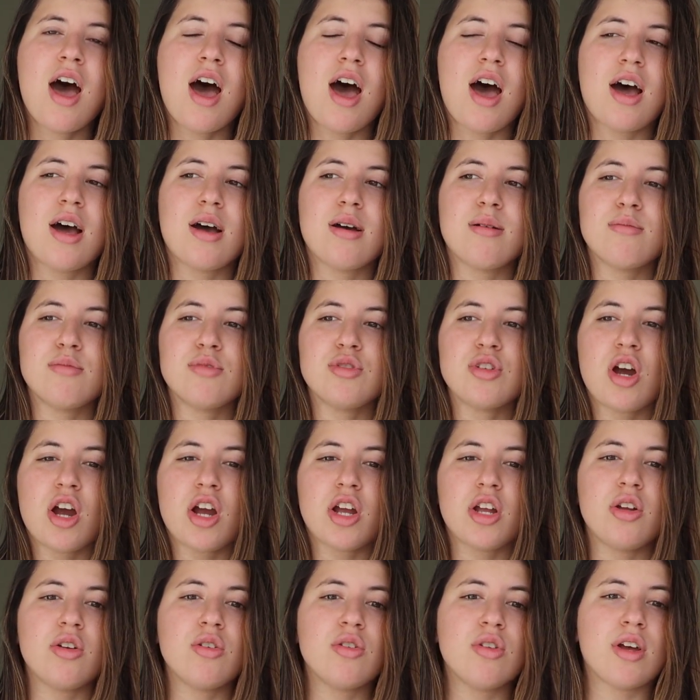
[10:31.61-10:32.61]

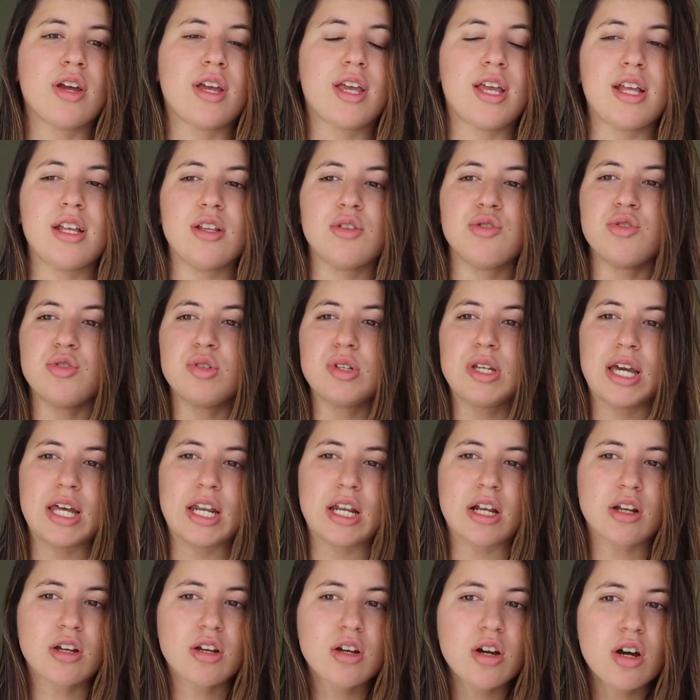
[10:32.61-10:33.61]
are you looking to
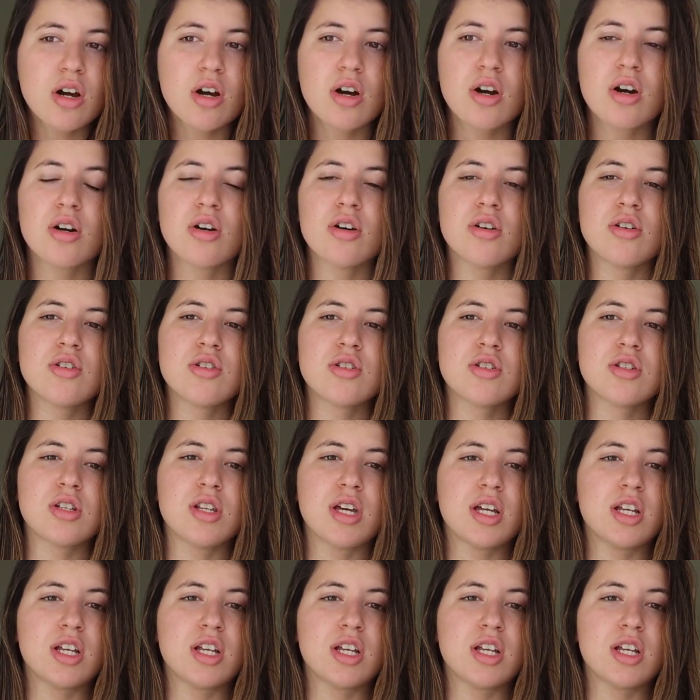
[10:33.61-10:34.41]
get a coach?